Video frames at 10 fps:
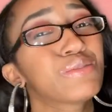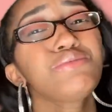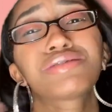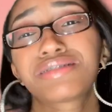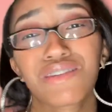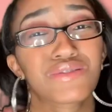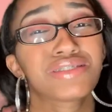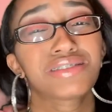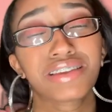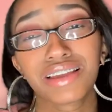we was
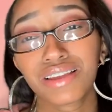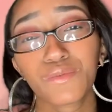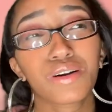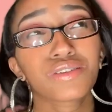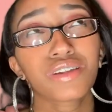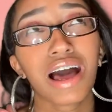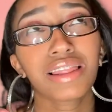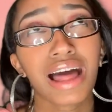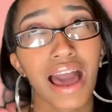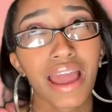17. Well, I
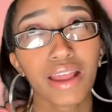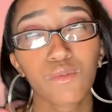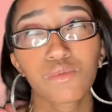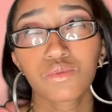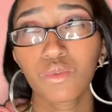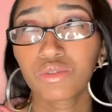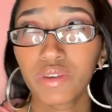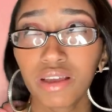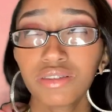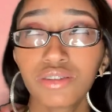lied. Was, it
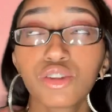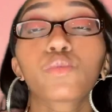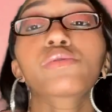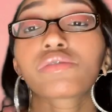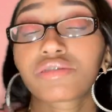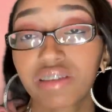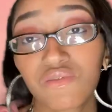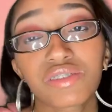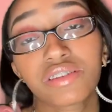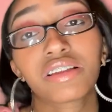18? No, we were
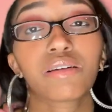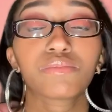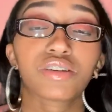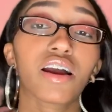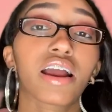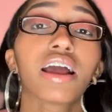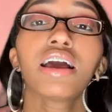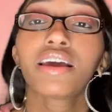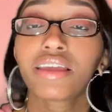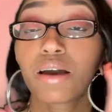17. I'm sorry.
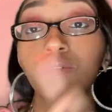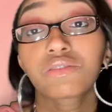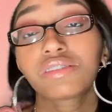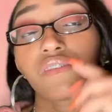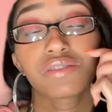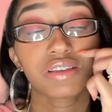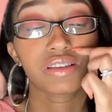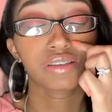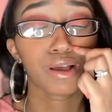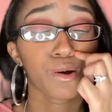Yeah, we were
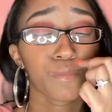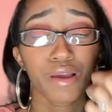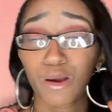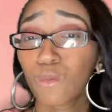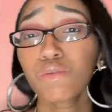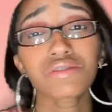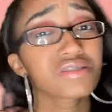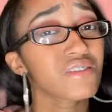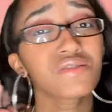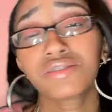17. So we were
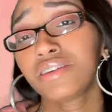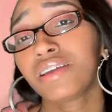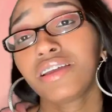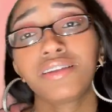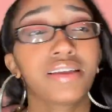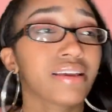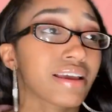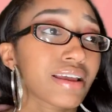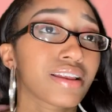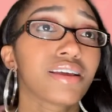17,
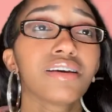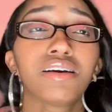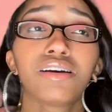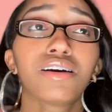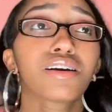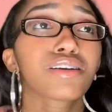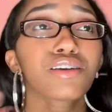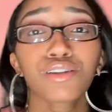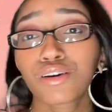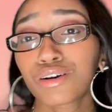and
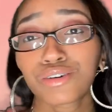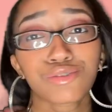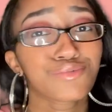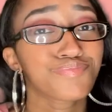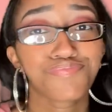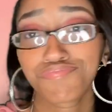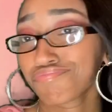you know,